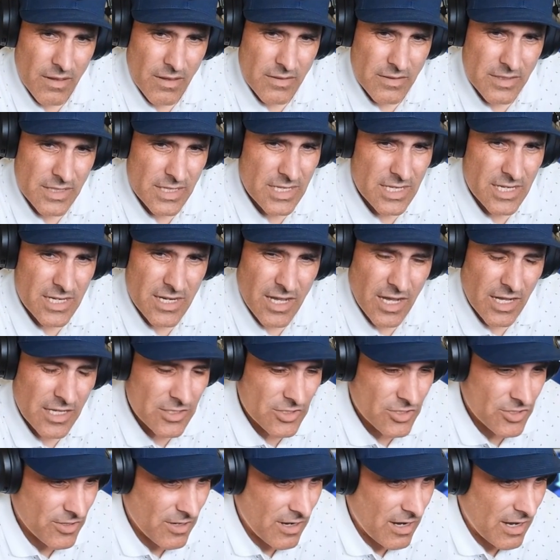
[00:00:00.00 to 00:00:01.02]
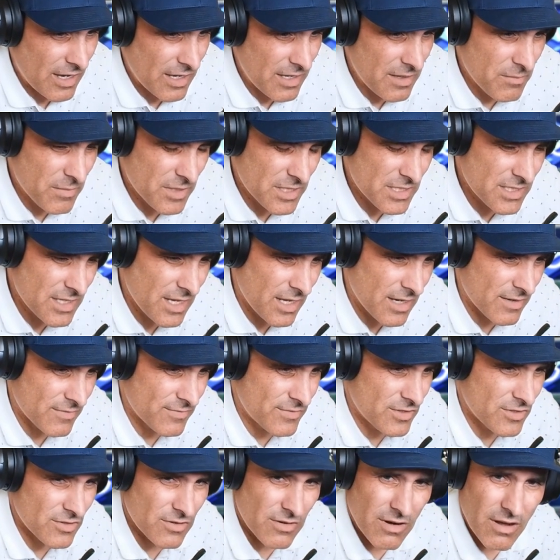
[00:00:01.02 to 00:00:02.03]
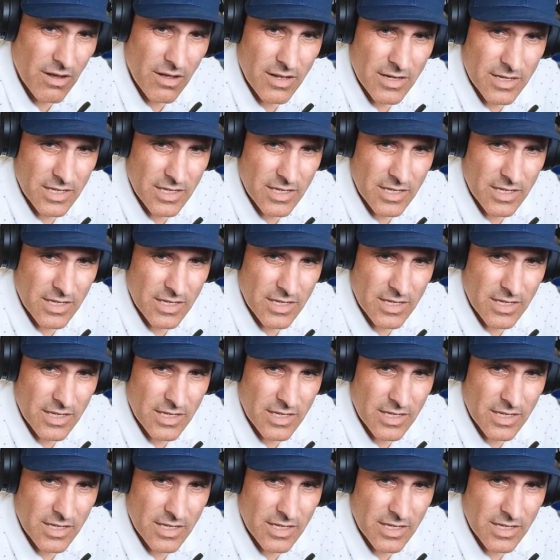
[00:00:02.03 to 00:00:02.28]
Did he not draw it? He must not have drawn